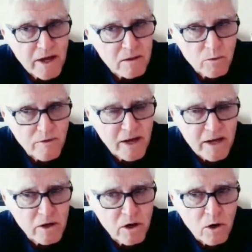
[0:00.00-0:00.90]
Without
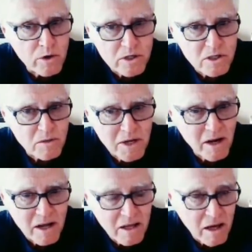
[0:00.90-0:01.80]
your course, I mean,
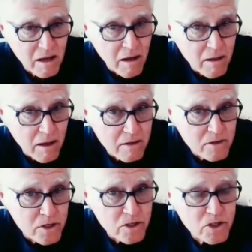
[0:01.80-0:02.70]
I'll
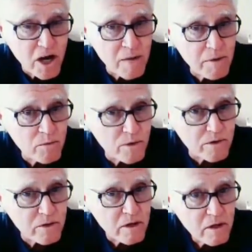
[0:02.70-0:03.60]
just chime in with
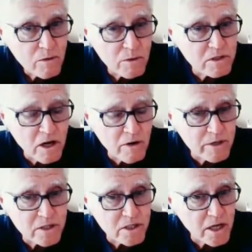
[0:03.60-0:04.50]
what Terry
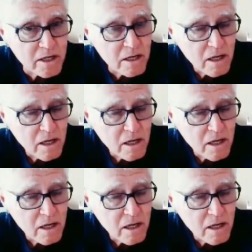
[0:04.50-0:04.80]
said.